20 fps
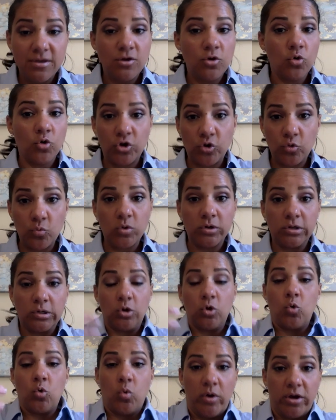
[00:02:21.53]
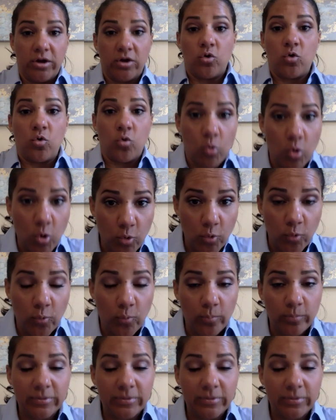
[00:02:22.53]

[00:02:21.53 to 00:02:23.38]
or you want to quit Chrome,